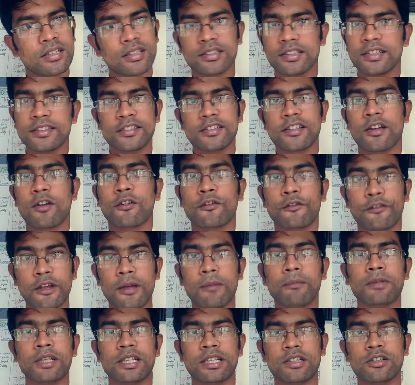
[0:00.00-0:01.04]
This is our
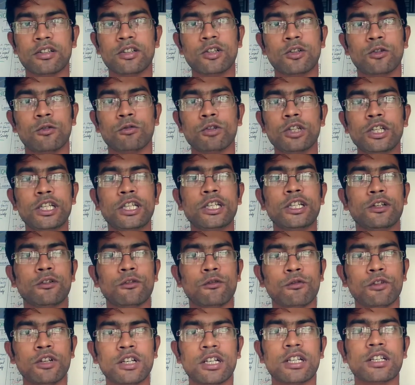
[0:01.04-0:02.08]
family. We
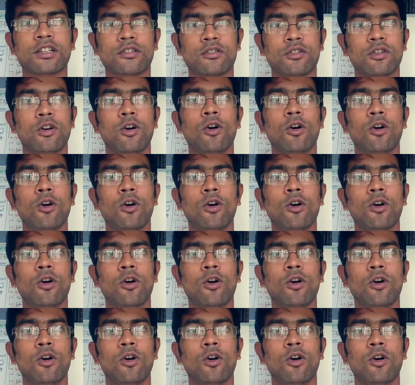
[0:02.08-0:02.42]
work